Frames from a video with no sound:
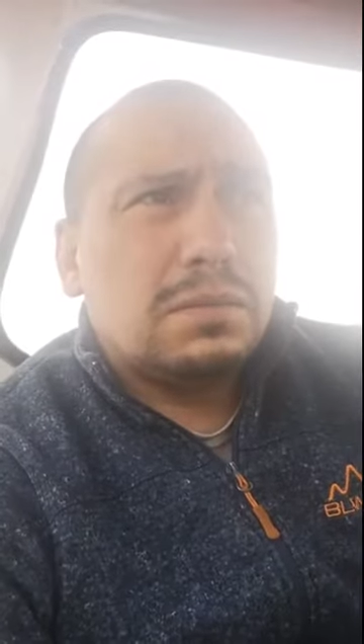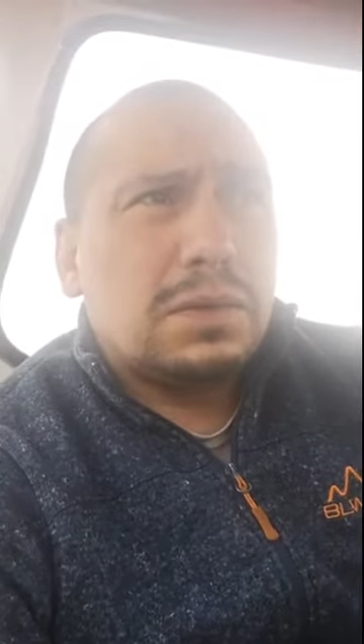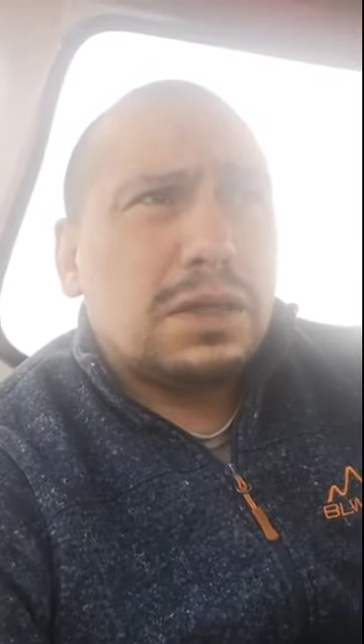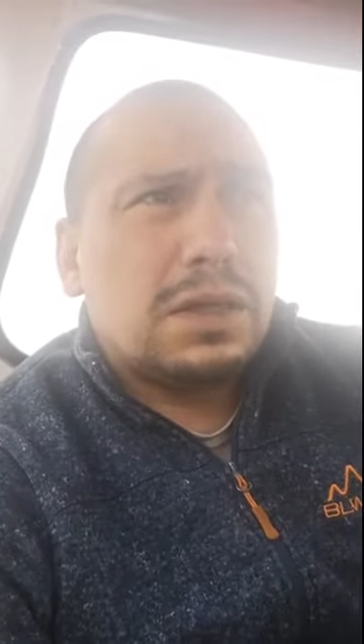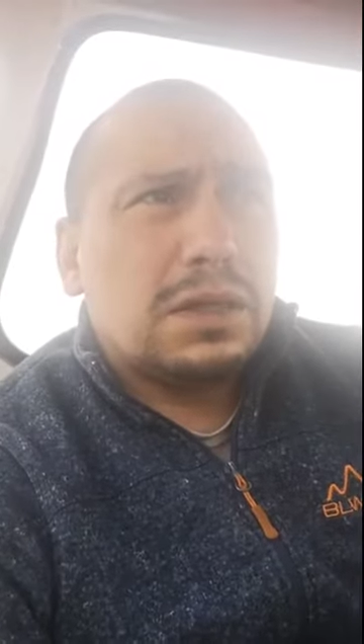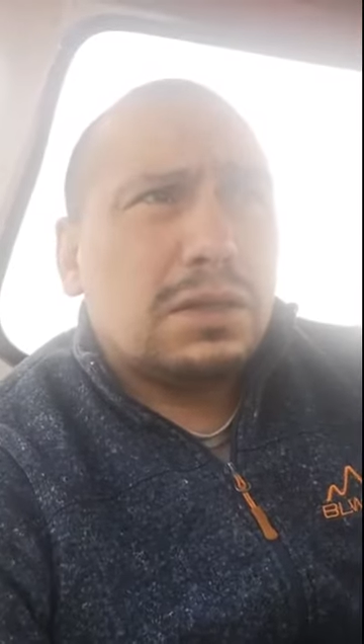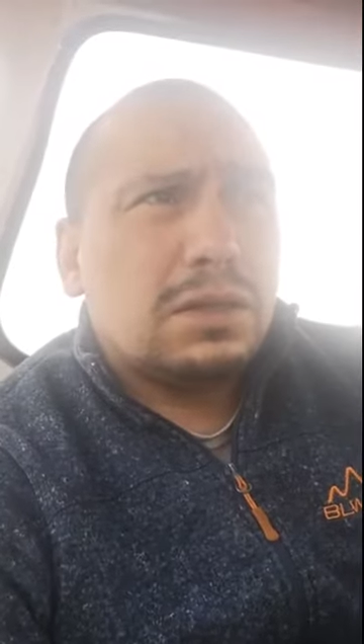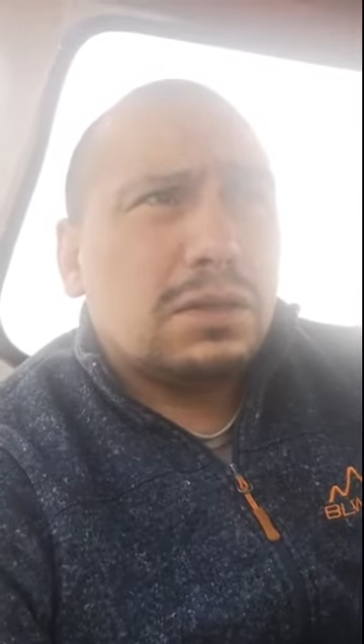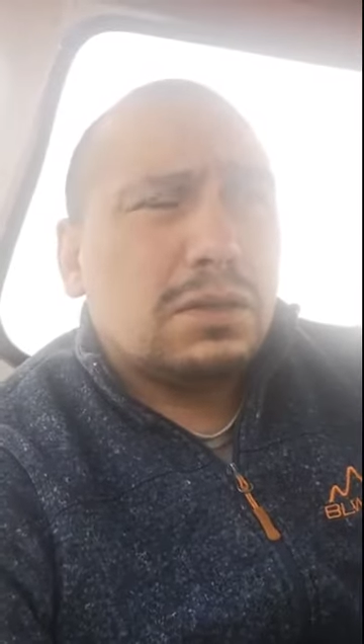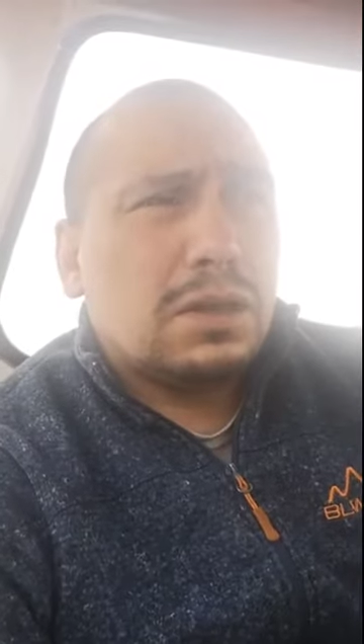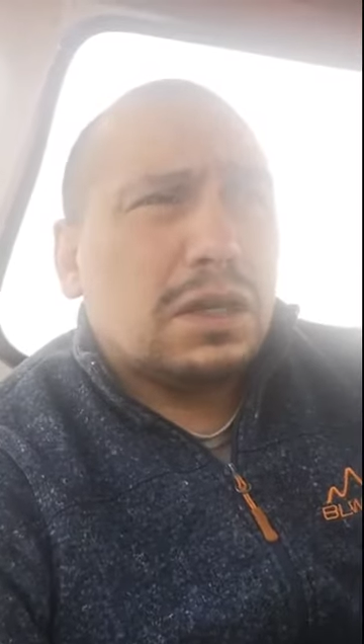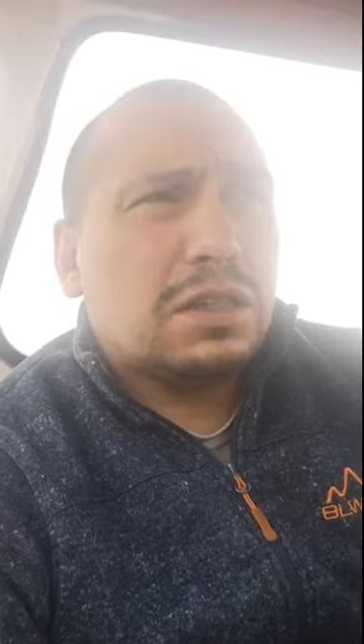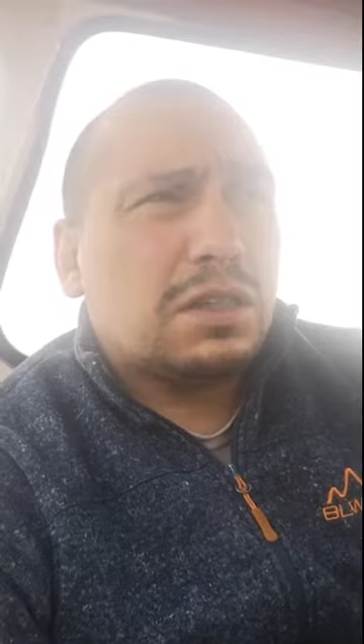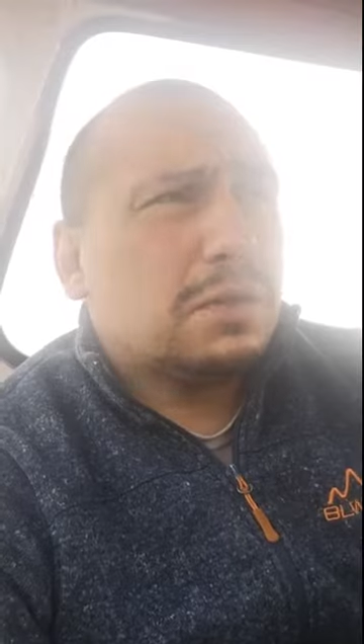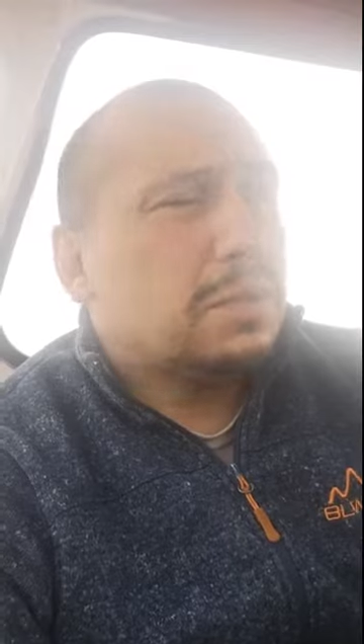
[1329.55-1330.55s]
get the
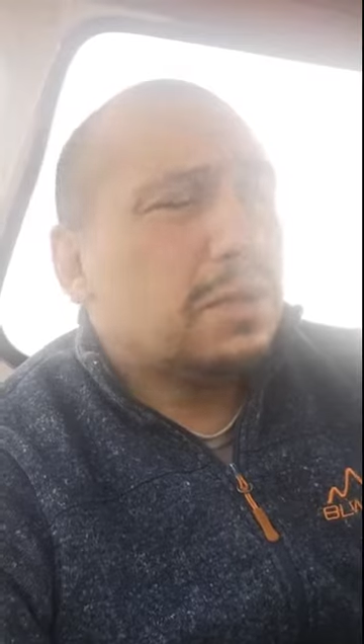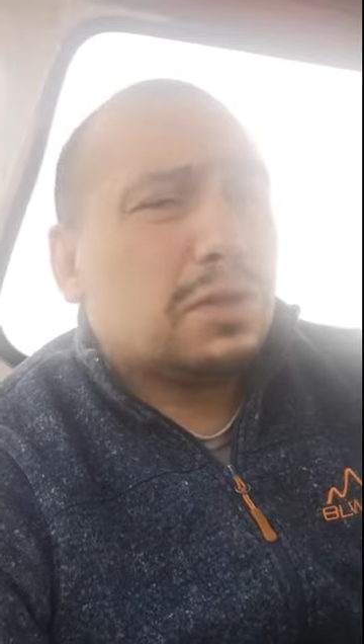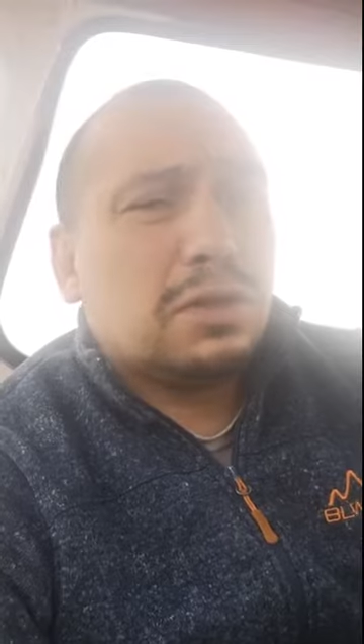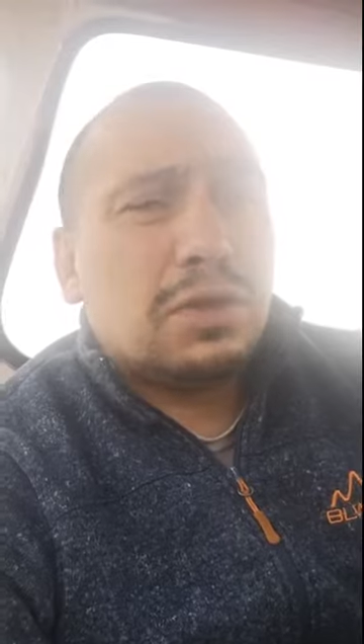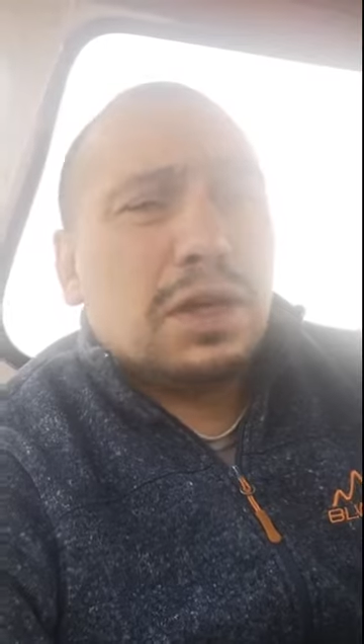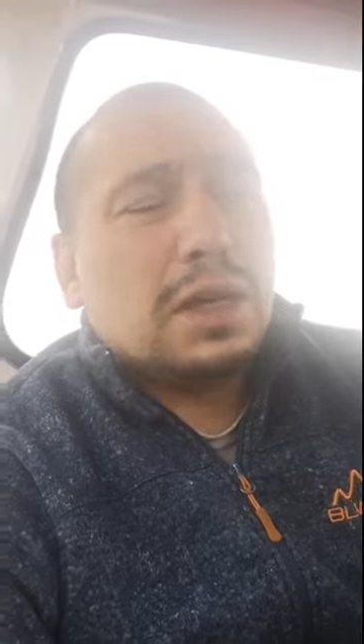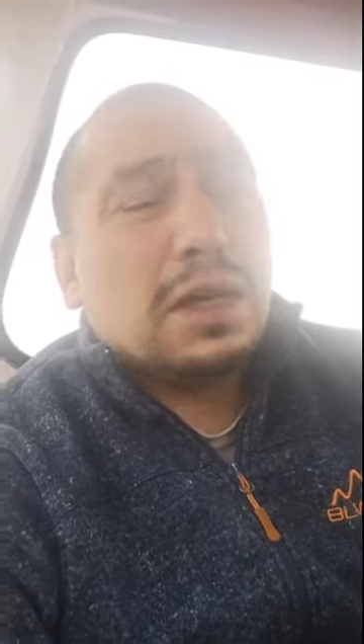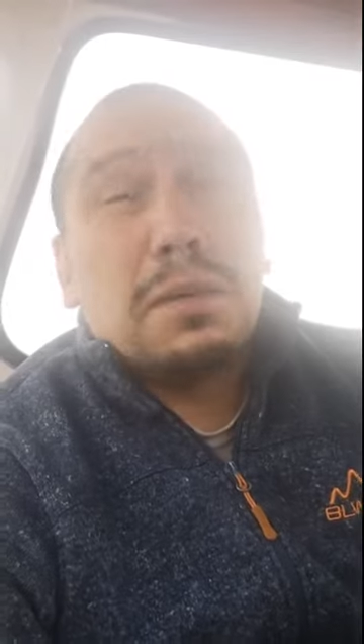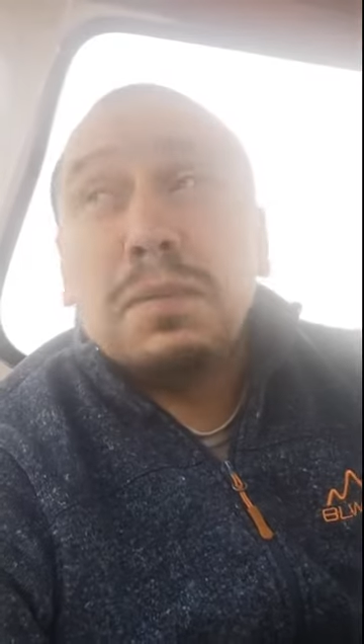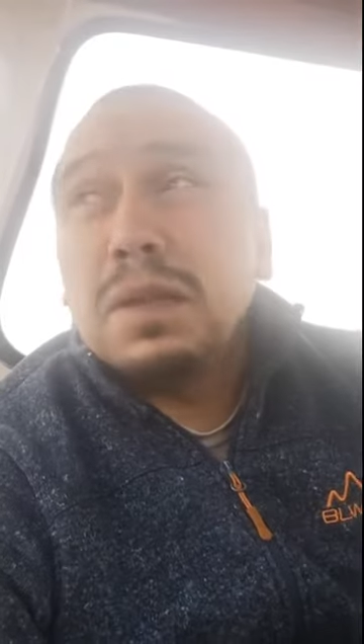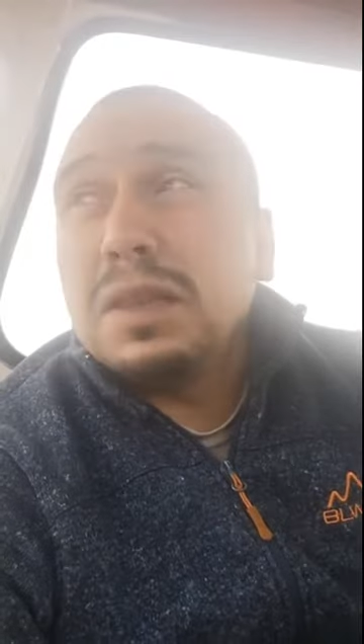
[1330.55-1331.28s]
customers so I can